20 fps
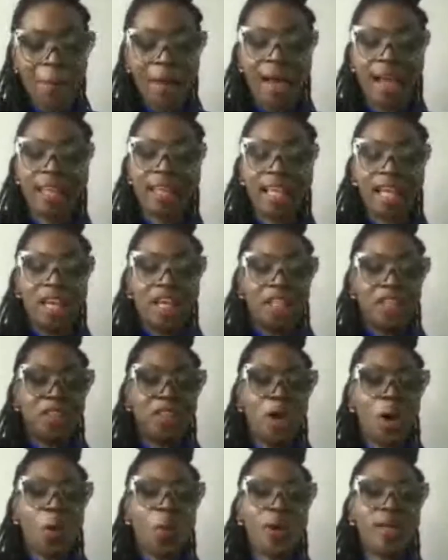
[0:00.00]
But,
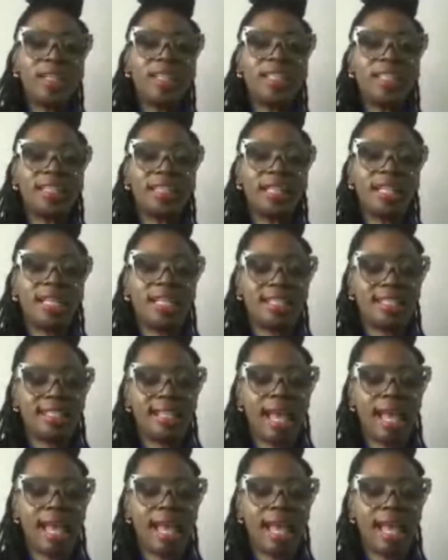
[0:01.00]
one of the things